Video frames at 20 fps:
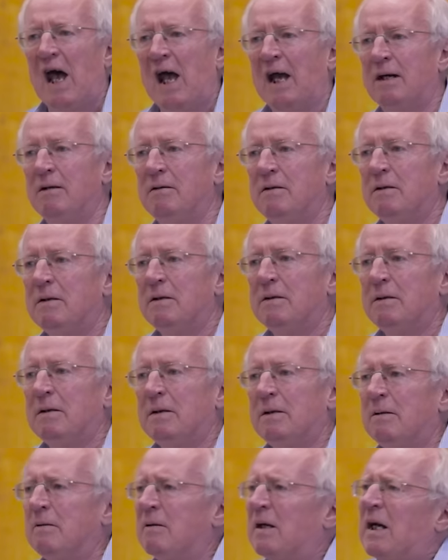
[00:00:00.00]
hang,
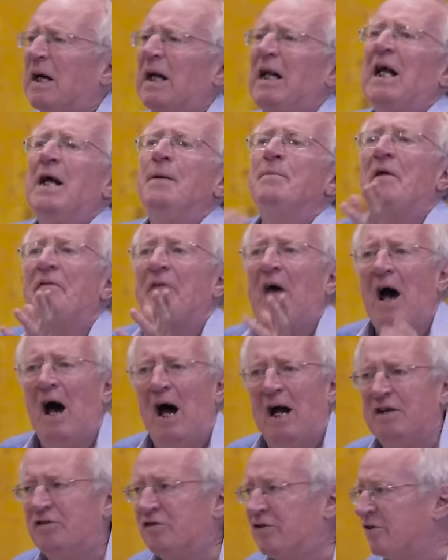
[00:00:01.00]
claim that they're
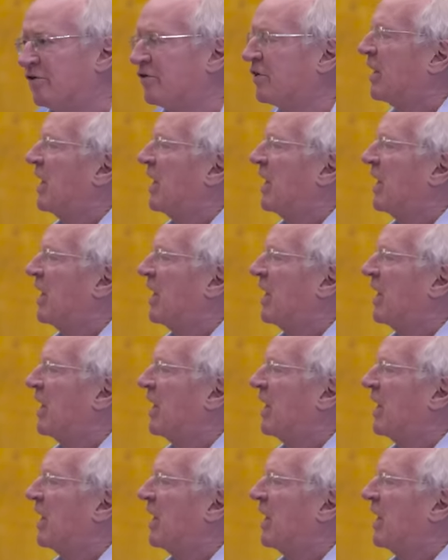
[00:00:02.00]
ISIS,